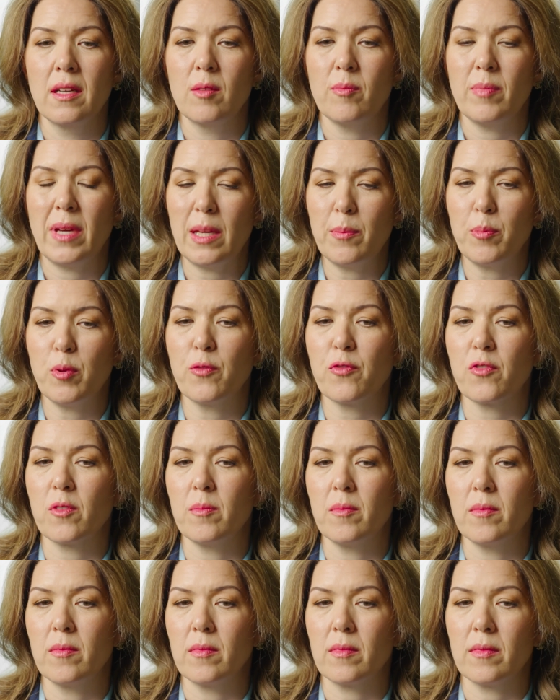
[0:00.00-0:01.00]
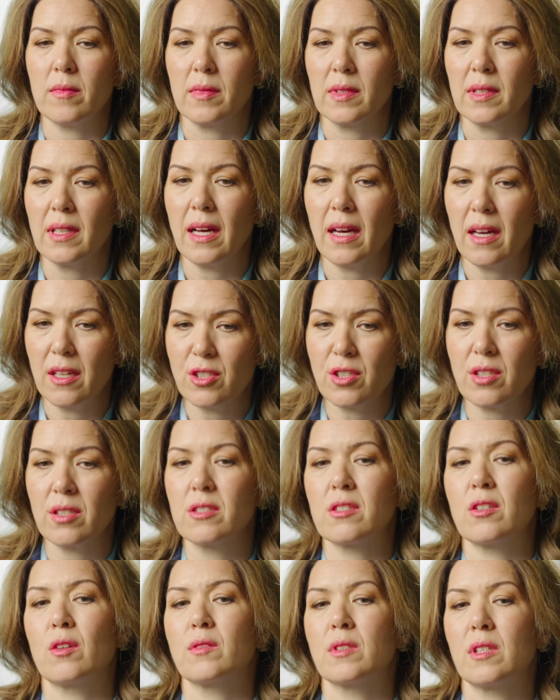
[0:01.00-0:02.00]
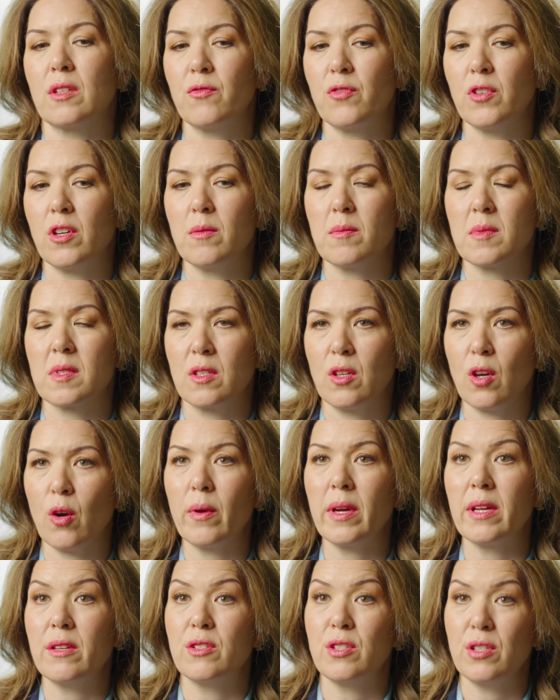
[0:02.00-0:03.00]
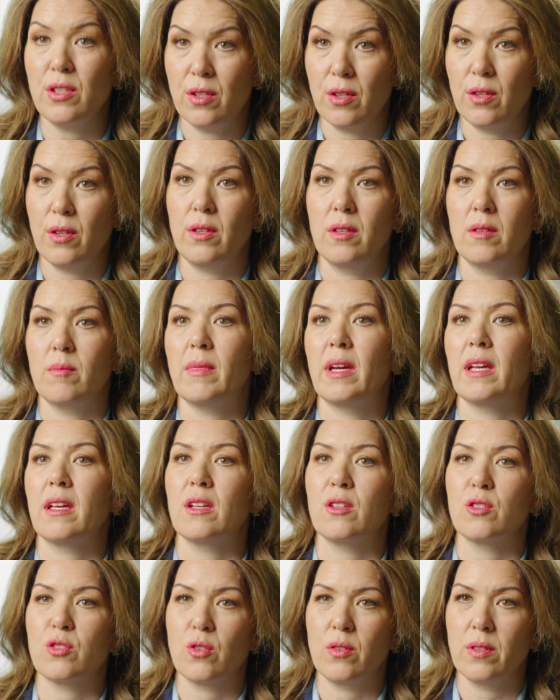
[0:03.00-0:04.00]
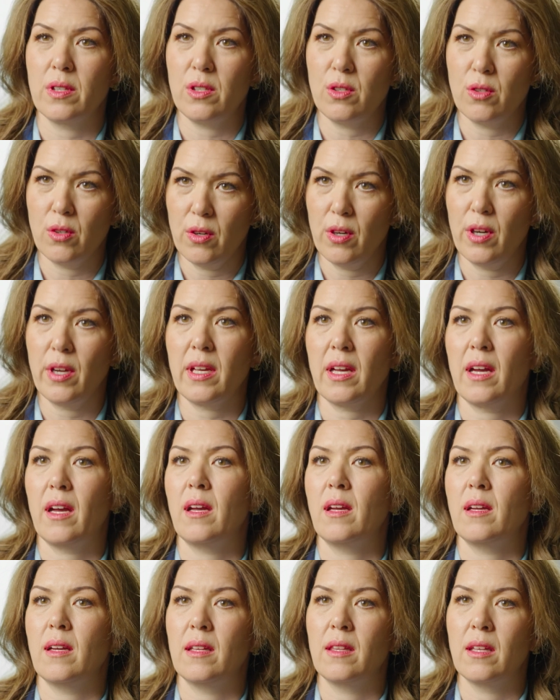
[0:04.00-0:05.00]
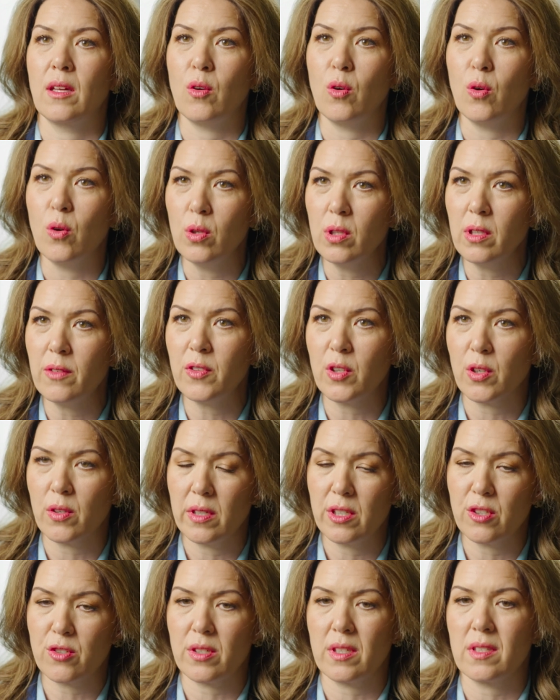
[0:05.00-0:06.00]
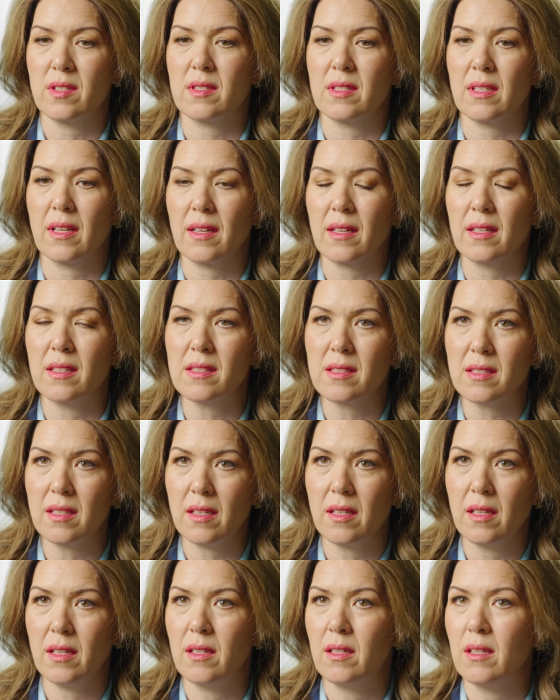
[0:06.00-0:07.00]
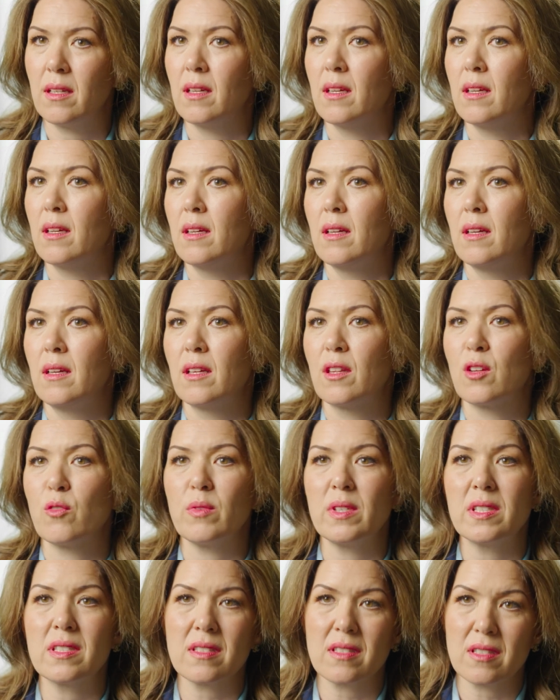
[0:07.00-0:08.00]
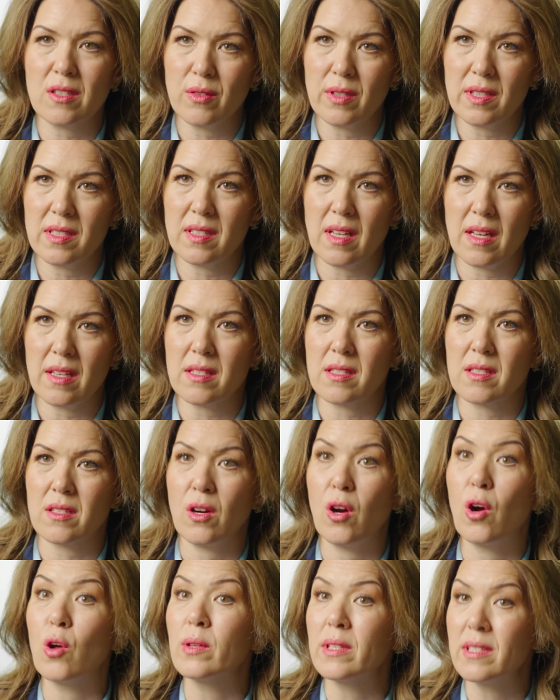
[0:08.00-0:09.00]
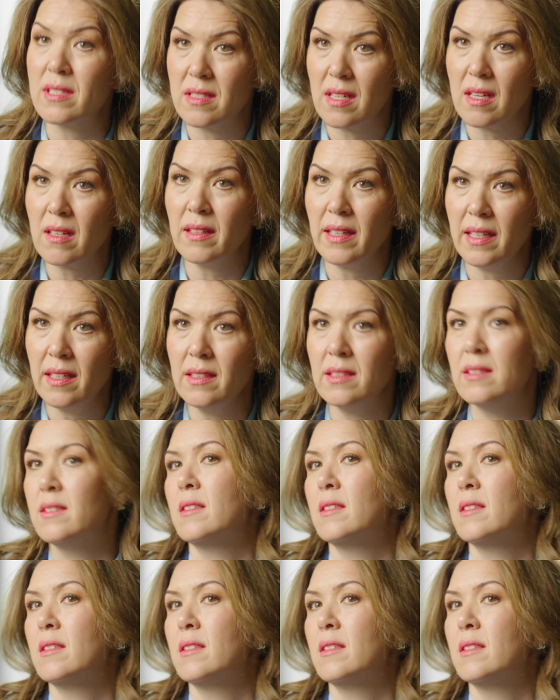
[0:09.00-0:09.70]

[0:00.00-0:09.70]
people from large consulting firms going to you and making sure that you're okay and that all of your interests are considered, the risks are assessed holistically,